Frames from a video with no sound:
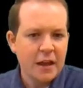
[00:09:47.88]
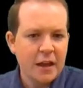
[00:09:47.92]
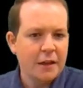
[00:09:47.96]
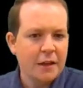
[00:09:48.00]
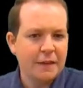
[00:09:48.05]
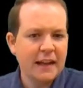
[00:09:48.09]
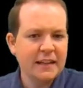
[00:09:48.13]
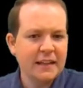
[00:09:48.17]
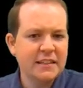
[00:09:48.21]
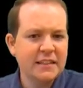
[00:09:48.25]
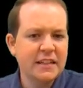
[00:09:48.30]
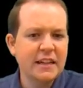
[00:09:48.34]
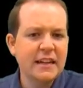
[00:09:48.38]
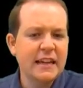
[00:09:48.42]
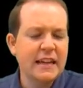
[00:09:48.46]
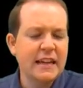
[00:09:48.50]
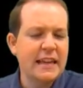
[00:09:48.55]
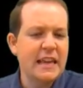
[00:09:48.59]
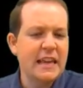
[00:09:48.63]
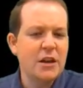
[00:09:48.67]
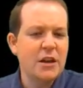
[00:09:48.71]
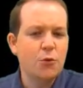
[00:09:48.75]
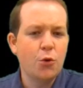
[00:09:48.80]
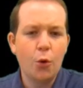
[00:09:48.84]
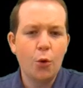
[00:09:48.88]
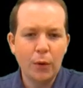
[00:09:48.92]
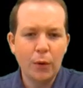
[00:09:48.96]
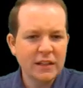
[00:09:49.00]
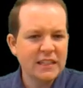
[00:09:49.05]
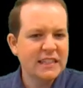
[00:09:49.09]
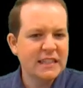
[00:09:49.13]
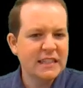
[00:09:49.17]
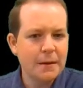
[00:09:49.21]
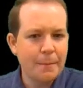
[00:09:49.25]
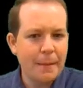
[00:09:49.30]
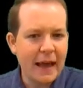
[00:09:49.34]
That's going to equal,
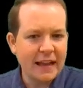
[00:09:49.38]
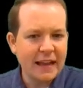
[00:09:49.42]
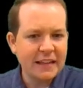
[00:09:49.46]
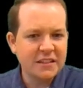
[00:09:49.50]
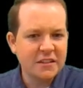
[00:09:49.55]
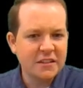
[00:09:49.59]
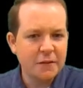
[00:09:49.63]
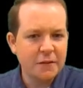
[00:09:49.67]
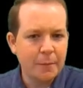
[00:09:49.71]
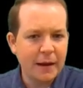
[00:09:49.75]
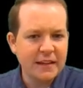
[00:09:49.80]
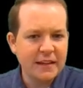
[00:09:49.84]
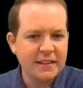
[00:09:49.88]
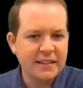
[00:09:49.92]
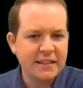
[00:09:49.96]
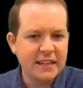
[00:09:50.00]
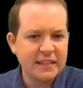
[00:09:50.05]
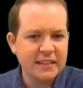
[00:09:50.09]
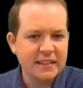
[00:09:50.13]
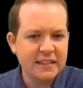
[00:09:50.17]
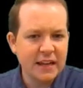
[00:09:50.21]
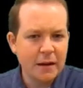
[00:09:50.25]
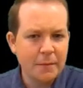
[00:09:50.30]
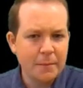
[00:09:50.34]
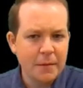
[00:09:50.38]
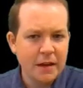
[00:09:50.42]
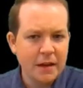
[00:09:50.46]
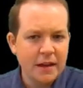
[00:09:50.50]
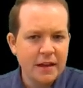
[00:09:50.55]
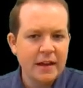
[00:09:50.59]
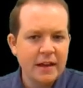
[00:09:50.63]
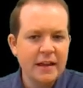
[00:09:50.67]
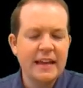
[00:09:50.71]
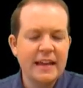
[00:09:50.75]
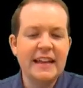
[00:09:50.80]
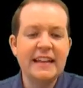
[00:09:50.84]
what's the mass of my system?
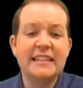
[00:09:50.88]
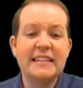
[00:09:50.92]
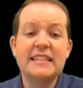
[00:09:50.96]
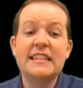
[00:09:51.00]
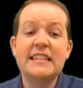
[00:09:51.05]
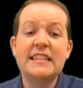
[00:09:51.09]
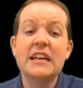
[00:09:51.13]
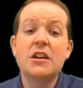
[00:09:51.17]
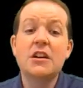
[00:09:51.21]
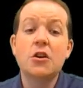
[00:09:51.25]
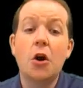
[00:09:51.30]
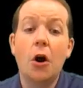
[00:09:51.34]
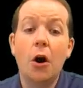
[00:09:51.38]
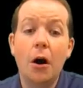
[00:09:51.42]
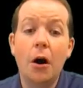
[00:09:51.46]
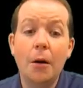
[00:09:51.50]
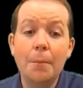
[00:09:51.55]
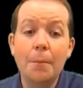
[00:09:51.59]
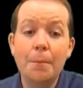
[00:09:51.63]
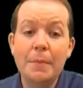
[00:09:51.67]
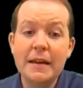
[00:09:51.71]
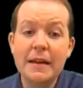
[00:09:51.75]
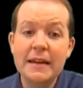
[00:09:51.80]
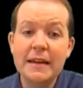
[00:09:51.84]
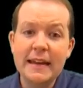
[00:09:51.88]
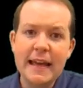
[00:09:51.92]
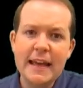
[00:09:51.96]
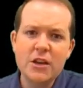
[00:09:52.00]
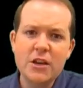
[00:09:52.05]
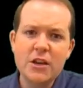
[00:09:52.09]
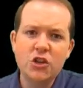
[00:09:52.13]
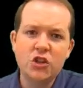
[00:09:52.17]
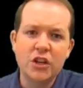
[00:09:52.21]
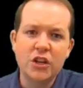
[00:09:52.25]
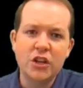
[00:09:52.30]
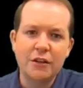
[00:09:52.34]
It's the
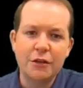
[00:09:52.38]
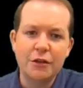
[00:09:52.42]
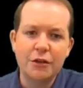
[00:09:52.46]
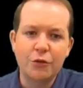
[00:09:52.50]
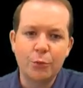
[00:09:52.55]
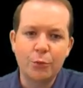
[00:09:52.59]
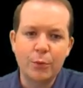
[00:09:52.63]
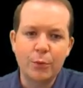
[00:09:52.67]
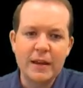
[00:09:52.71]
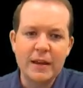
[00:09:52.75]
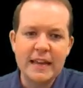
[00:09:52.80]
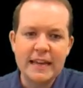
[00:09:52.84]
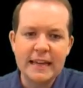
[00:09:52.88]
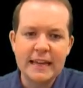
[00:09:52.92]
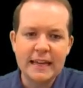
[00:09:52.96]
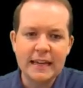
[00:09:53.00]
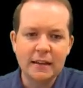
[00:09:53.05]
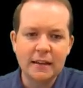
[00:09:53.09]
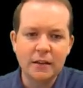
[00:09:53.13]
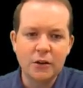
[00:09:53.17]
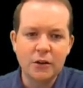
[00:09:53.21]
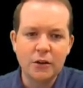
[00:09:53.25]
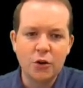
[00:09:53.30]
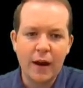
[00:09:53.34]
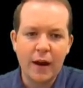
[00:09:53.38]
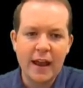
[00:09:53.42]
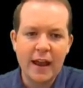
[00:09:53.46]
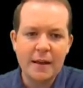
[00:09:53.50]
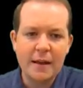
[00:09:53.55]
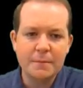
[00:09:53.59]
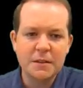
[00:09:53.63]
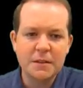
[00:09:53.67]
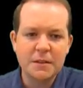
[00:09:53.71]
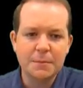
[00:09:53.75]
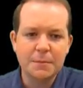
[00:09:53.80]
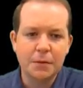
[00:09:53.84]
combination, 3
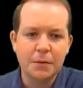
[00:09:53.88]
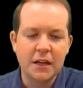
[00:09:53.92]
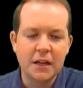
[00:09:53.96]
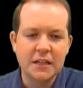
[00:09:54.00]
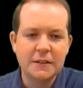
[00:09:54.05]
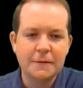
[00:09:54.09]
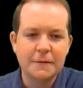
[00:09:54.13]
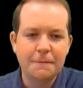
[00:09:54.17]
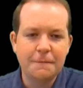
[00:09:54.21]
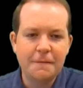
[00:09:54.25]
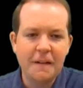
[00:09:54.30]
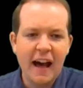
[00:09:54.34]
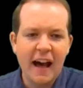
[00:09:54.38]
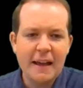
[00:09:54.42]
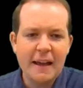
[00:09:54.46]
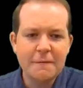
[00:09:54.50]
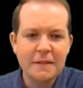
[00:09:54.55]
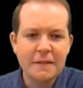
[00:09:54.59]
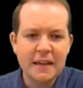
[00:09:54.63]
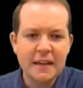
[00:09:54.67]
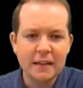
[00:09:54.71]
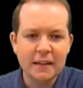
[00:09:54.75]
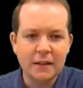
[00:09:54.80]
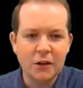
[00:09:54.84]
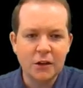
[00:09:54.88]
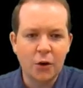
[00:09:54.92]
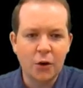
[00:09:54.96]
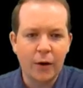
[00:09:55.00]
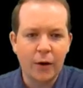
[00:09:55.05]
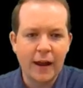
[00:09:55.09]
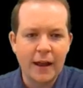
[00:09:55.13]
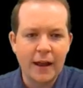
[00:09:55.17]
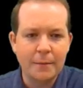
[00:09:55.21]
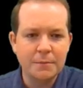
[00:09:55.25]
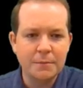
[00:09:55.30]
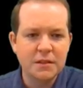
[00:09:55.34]
kilograms plus 5
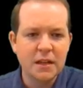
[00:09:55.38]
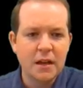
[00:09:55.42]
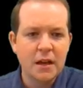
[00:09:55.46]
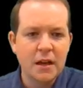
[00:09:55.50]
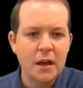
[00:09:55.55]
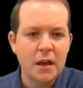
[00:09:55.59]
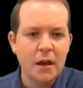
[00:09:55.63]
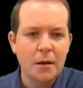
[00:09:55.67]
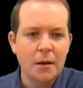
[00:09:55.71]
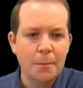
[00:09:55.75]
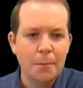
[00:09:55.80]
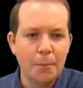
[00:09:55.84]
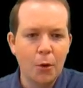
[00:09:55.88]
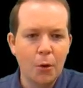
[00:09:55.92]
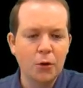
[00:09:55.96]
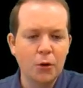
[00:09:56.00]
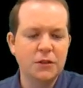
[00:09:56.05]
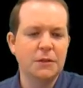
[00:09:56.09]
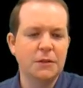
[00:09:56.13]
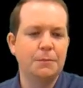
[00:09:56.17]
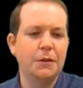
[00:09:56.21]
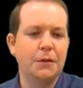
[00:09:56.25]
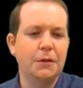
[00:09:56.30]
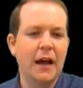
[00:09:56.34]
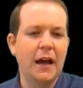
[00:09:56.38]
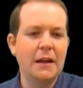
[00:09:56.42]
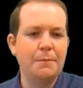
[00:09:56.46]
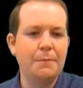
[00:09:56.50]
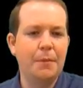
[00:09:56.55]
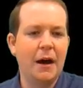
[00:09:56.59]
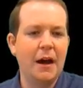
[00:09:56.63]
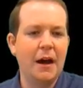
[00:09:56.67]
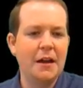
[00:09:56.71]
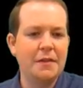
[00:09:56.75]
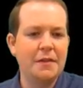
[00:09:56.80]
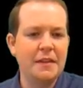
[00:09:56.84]
kilograms. multiplied
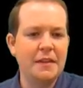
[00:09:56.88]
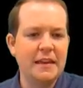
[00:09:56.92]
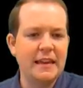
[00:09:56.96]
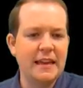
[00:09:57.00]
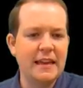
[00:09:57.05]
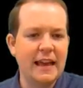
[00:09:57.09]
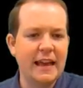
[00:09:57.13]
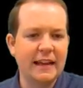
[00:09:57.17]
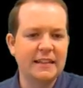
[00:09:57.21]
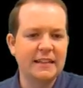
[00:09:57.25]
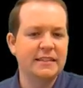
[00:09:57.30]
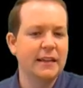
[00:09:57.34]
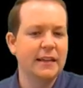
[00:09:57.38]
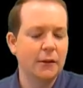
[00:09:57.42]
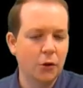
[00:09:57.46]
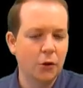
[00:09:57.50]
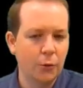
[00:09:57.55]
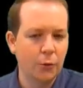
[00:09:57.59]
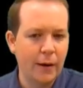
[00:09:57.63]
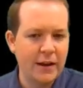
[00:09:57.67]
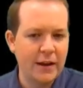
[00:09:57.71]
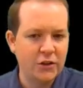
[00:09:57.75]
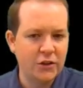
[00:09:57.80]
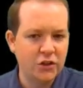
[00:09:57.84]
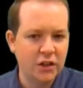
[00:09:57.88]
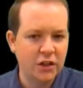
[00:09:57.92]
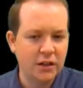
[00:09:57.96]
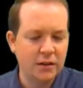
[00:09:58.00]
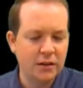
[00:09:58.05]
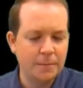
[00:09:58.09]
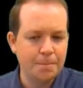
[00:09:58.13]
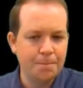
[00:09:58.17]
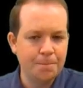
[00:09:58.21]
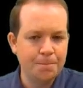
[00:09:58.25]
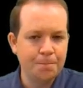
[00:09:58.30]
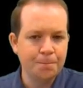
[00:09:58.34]
by the acceleration.
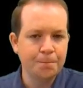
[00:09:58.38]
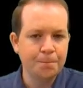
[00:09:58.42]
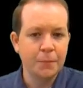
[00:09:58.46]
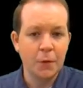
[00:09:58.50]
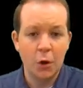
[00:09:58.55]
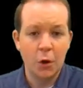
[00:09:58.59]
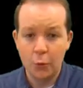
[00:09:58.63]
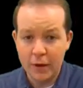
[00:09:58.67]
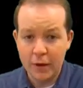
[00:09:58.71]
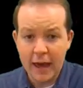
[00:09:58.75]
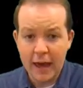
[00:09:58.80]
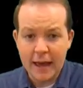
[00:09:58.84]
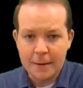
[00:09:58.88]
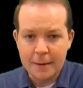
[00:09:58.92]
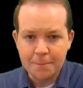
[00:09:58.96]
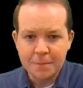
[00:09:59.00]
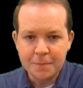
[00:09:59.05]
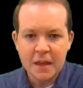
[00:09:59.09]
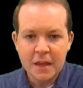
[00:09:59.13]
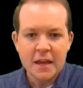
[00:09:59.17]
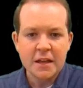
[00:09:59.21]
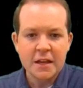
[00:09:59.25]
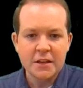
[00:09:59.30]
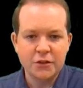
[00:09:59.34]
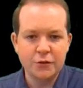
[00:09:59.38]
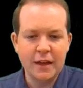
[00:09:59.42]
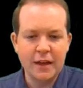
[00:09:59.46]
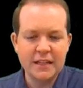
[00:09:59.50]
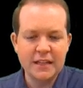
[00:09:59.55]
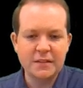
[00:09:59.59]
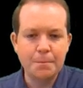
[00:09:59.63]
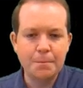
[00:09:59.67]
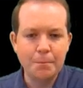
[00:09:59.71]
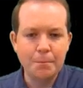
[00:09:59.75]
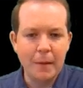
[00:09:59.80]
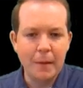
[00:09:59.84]
Okay, so
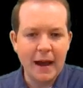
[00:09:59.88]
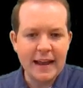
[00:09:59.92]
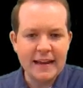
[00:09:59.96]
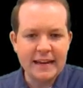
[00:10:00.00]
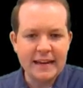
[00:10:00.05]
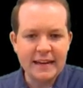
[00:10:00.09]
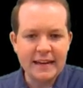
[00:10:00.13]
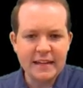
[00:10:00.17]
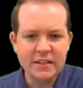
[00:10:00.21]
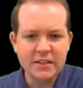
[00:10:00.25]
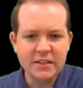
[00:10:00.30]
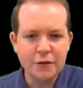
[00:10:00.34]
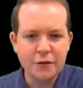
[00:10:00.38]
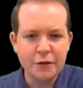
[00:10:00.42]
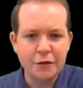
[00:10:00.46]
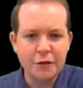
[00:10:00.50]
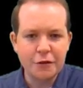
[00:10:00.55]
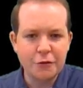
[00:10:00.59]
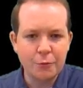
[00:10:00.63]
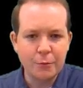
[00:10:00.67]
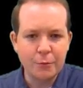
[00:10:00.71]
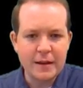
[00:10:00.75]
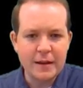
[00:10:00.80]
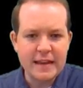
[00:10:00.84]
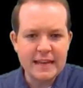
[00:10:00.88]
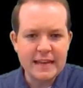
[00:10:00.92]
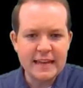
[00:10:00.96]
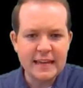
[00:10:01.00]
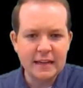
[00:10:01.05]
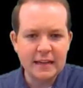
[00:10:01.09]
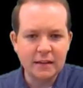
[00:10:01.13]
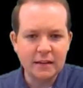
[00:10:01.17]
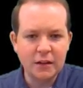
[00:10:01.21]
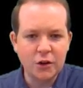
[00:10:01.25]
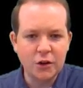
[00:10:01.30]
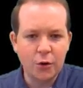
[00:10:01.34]
that's minus 3
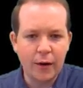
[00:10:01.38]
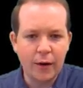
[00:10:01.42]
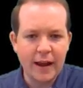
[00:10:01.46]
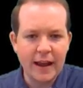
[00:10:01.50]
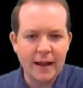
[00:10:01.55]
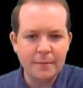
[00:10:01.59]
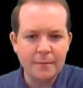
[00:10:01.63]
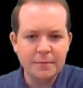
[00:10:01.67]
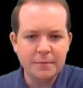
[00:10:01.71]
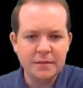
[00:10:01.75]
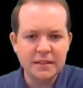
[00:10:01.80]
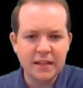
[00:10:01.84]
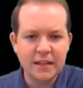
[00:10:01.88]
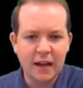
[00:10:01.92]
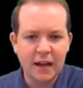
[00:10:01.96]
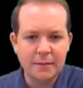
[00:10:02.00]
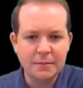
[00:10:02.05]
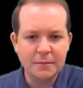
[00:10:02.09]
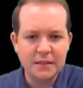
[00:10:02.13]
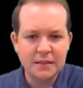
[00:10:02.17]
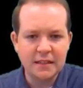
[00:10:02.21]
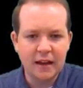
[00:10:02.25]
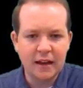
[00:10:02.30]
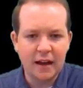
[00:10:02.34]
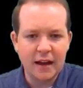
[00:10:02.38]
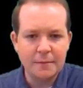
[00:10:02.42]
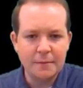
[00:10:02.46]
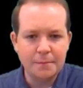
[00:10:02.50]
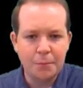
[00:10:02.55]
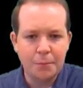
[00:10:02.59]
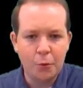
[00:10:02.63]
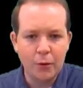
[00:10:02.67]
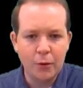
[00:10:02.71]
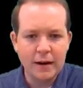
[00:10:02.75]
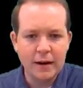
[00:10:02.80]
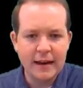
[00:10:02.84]
kilograms times
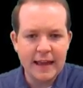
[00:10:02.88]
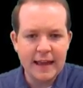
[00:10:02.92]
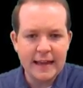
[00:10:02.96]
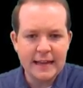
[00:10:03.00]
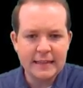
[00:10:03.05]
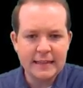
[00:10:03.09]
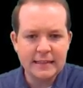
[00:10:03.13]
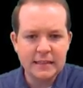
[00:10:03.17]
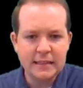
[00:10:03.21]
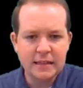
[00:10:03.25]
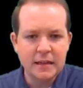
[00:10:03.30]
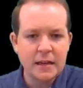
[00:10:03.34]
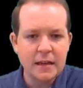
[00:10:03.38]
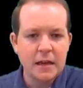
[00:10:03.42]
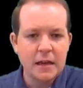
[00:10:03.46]
9.8